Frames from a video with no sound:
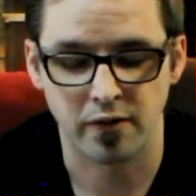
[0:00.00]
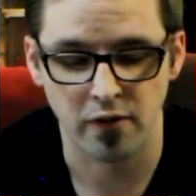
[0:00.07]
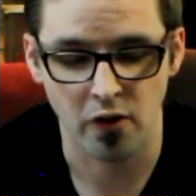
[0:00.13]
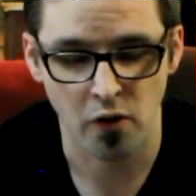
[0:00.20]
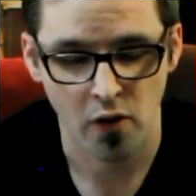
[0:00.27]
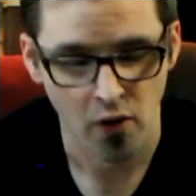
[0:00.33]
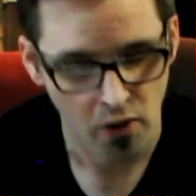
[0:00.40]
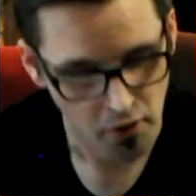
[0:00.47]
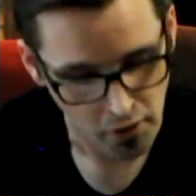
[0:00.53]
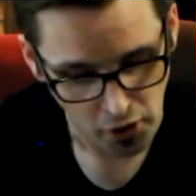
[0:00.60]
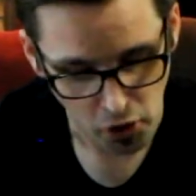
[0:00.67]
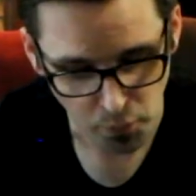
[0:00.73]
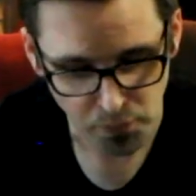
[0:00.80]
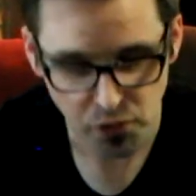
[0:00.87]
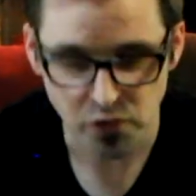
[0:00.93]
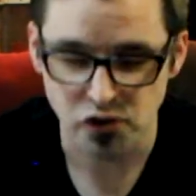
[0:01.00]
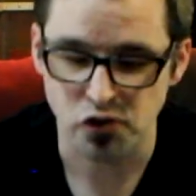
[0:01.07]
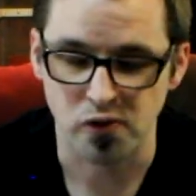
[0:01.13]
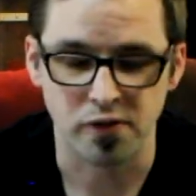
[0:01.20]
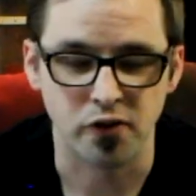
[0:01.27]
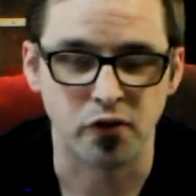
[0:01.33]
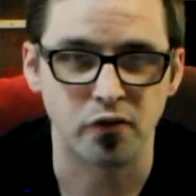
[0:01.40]
So I hope you
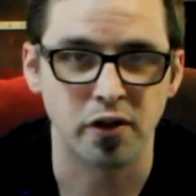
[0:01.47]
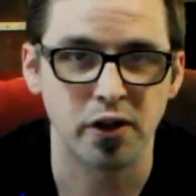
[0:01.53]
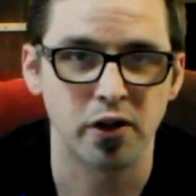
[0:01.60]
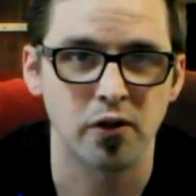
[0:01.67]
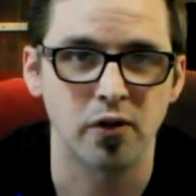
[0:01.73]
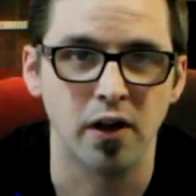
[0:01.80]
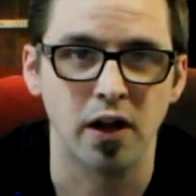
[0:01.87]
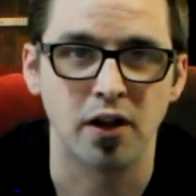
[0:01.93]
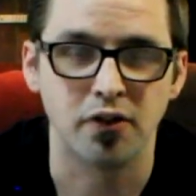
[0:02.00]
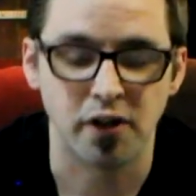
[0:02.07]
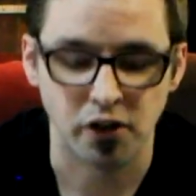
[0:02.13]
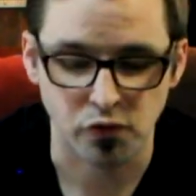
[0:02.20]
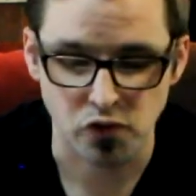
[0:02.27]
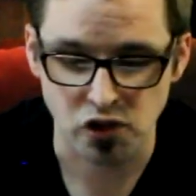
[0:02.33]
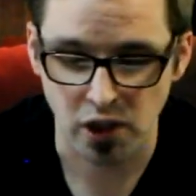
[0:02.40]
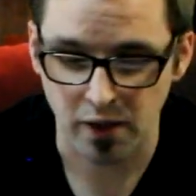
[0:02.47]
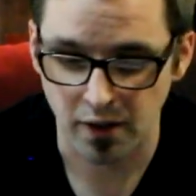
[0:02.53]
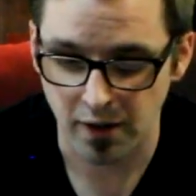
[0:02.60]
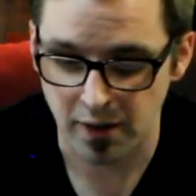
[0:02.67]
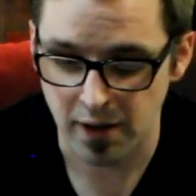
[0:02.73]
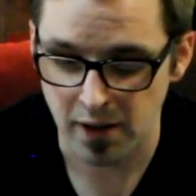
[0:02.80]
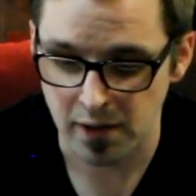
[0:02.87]
enjoyed this video. Thanks for
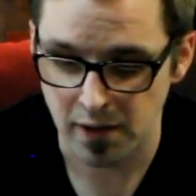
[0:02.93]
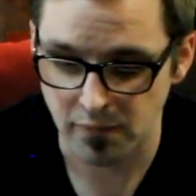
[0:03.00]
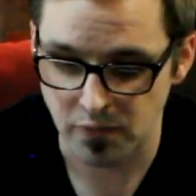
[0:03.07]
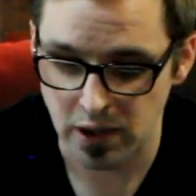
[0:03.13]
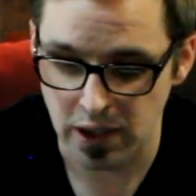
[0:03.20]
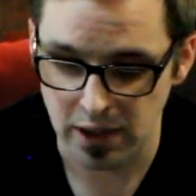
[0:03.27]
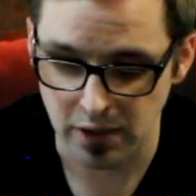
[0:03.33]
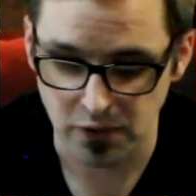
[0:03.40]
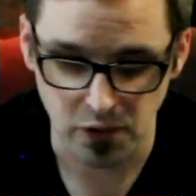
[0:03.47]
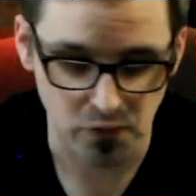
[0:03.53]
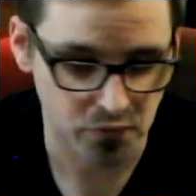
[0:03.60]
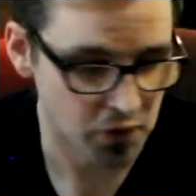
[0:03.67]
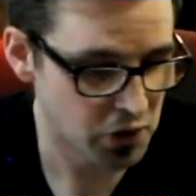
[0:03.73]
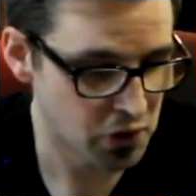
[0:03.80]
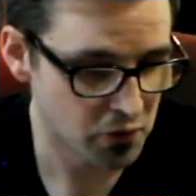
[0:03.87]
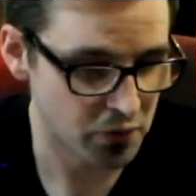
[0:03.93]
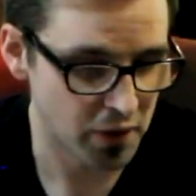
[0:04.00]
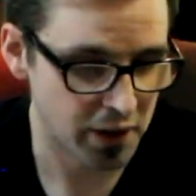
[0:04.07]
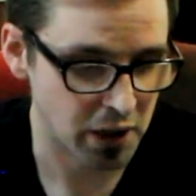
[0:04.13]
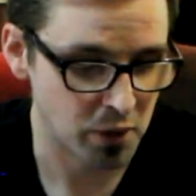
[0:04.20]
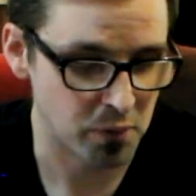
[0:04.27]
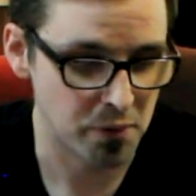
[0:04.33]
checking it out. I've got another video
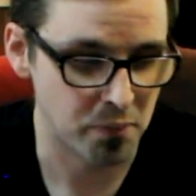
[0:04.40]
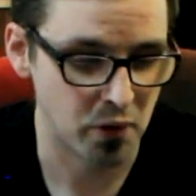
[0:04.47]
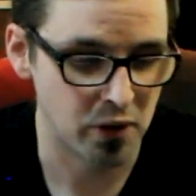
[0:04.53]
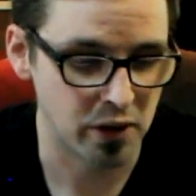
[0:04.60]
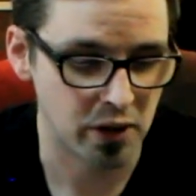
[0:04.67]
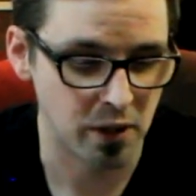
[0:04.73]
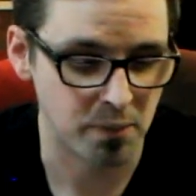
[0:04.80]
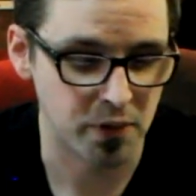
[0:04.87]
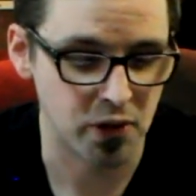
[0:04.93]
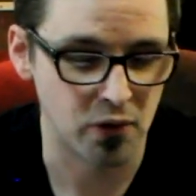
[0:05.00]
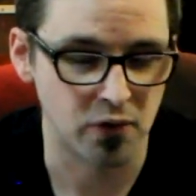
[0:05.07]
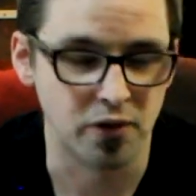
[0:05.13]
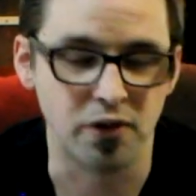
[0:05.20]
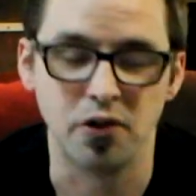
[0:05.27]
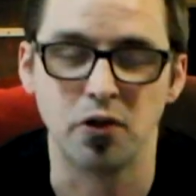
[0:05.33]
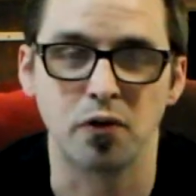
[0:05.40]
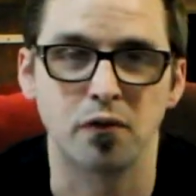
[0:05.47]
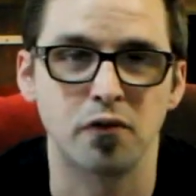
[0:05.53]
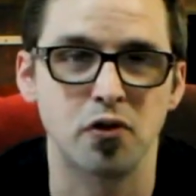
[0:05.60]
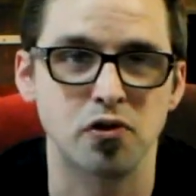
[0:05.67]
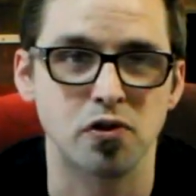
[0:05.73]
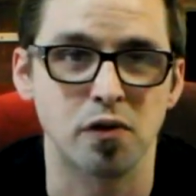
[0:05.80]
that I'm going to be putting up here in the near
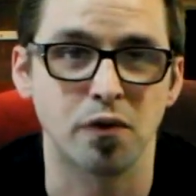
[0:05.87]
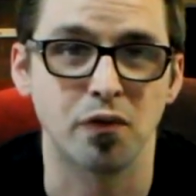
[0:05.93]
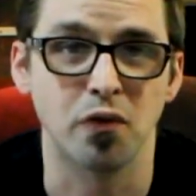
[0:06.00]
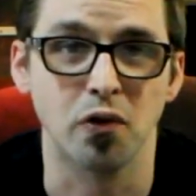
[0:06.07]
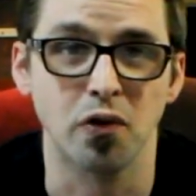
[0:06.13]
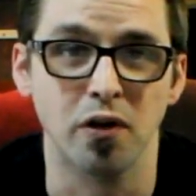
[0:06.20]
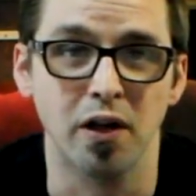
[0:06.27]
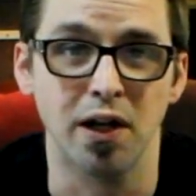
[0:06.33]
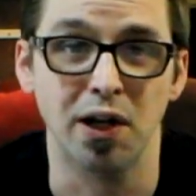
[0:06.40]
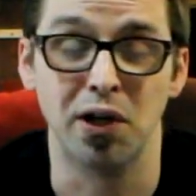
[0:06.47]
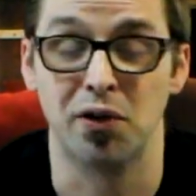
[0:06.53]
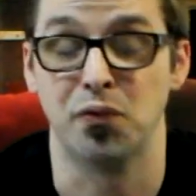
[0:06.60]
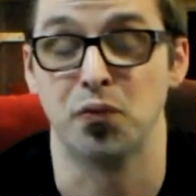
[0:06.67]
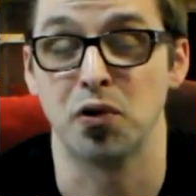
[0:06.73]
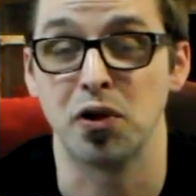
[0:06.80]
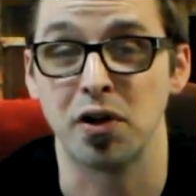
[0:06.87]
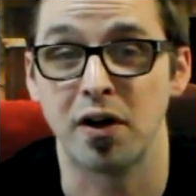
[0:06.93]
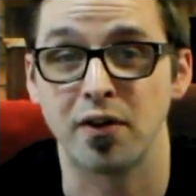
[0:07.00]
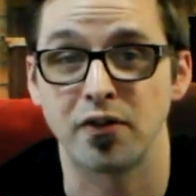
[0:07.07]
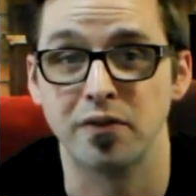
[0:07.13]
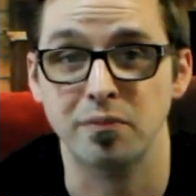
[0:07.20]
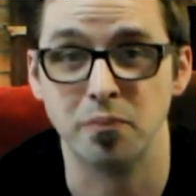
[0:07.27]
future for a really
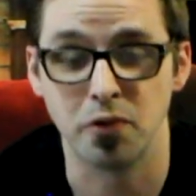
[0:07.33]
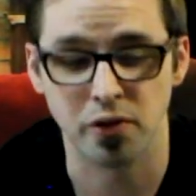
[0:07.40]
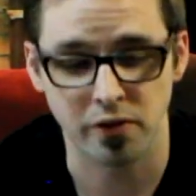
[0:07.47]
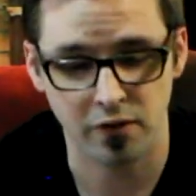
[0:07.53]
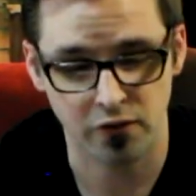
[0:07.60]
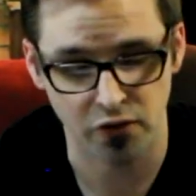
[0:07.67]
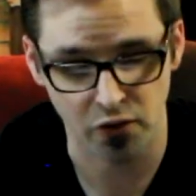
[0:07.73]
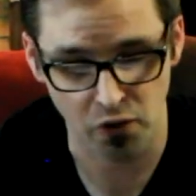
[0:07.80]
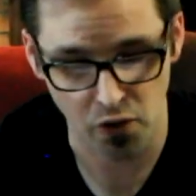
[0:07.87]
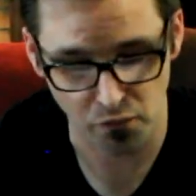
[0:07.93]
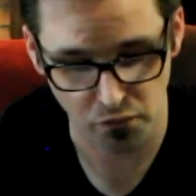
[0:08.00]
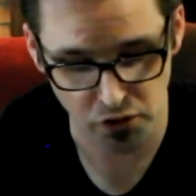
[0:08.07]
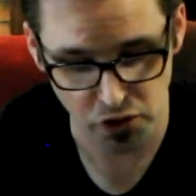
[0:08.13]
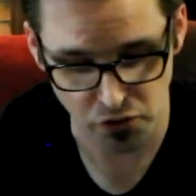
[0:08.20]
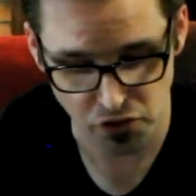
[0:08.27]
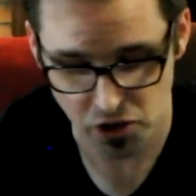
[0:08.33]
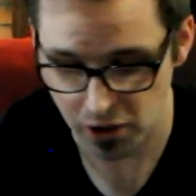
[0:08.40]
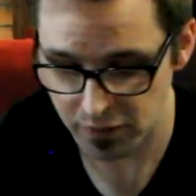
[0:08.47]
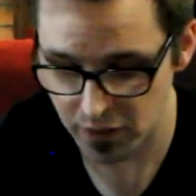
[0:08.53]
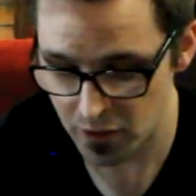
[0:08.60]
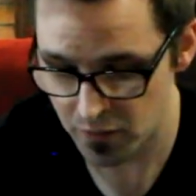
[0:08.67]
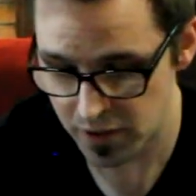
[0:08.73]
awesome book, so hopefully you'll
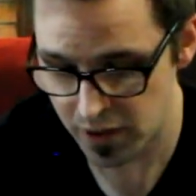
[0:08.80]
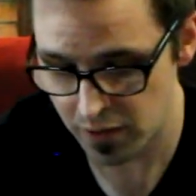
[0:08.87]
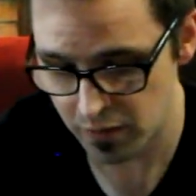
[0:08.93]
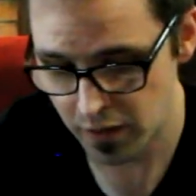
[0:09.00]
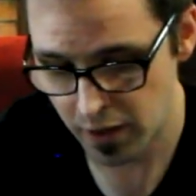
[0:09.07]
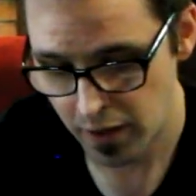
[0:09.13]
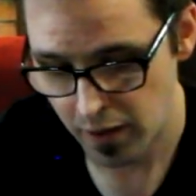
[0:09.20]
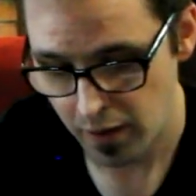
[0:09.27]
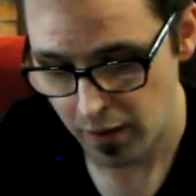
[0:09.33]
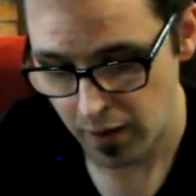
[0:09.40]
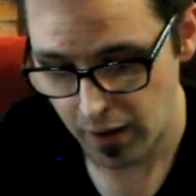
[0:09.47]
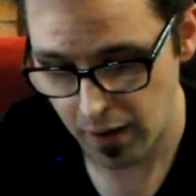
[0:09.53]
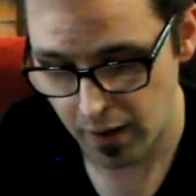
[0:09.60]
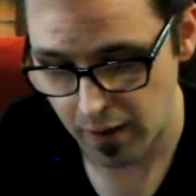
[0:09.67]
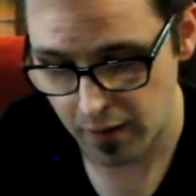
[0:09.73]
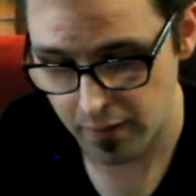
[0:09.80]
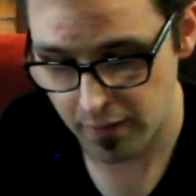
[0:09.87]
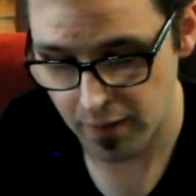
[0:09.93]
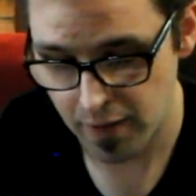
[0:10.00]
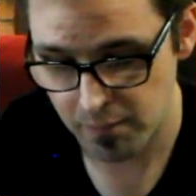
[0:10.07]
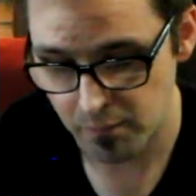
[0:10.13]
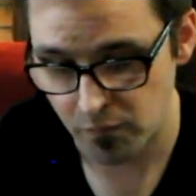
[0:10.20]
check that one out. And
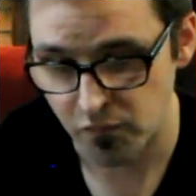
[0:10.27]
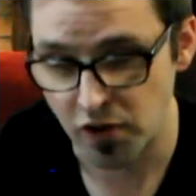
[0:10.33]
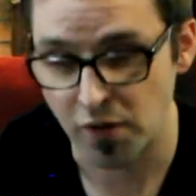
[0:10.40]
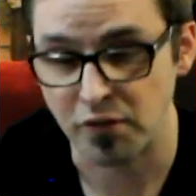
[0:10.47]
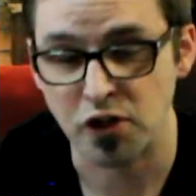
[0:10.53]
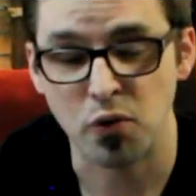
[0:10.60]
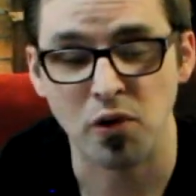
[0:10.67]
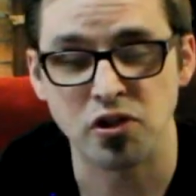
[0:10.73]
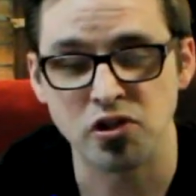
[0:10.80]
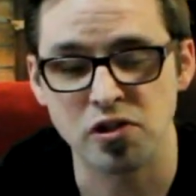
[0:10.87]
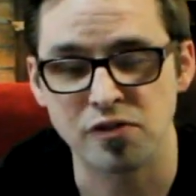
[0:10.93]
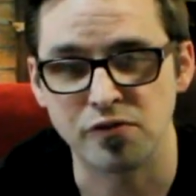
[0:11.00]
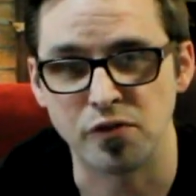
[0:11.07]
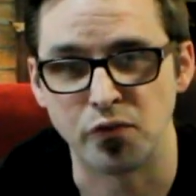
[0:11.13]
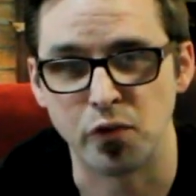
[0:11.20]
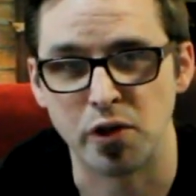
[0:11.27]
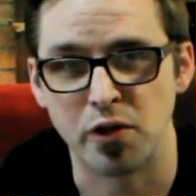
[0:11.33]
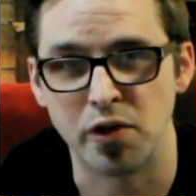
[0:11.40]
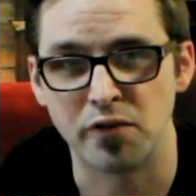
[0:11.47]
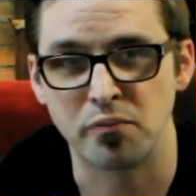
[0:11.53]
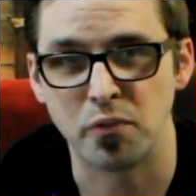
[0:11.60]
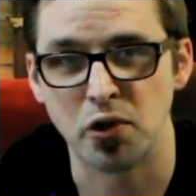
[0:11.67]
if you have any questions, feel free to
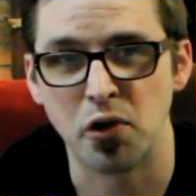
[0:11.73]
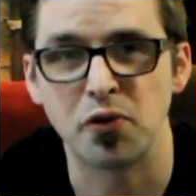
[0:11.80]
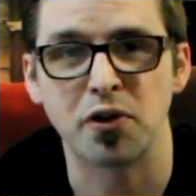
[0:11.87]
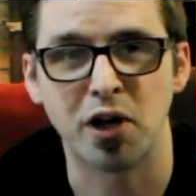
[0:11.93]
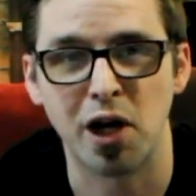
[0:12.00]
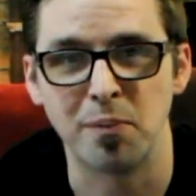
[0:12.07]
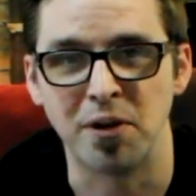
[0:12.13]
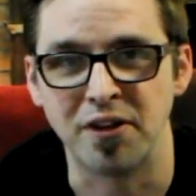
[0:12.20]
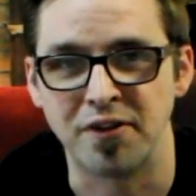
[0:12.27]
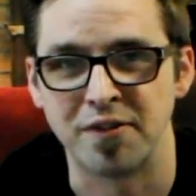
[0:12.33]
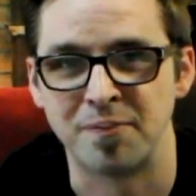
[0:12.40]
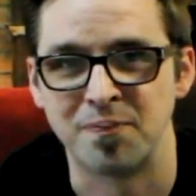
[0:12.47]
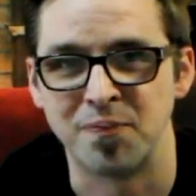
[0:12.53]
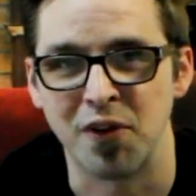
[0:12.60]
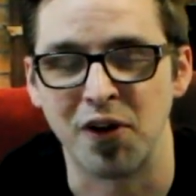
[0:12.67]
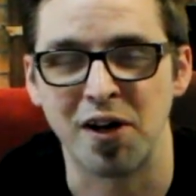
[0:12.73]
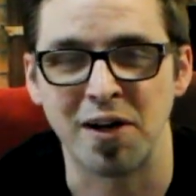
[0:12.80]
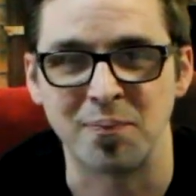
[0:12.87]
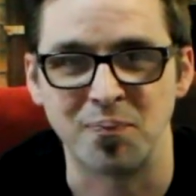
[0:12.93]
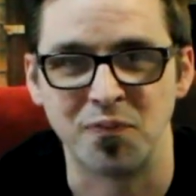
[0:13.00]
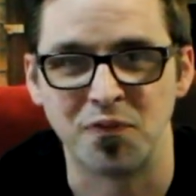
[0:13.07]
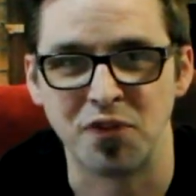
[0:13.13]
leave them below in the comments. All
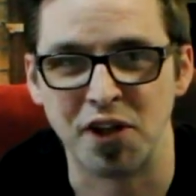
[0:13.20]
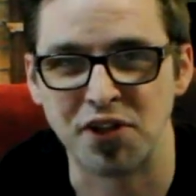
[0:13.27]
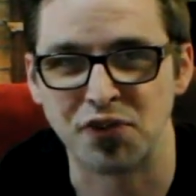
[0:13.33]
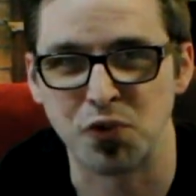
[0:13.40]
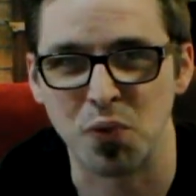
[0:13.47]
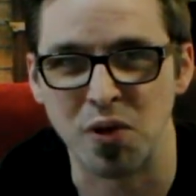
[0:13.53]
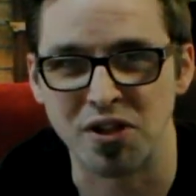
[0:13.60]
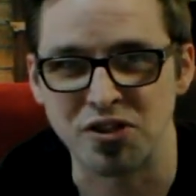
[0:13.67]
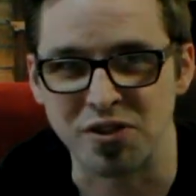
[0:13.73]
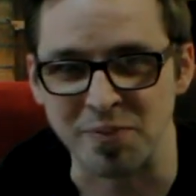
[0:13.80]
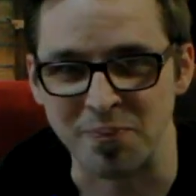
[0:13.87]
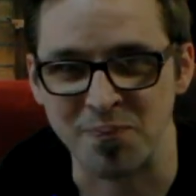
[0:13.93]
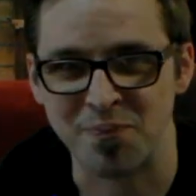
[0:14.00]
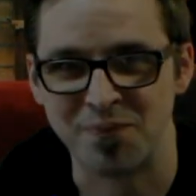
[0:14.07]
right, thanks for watching.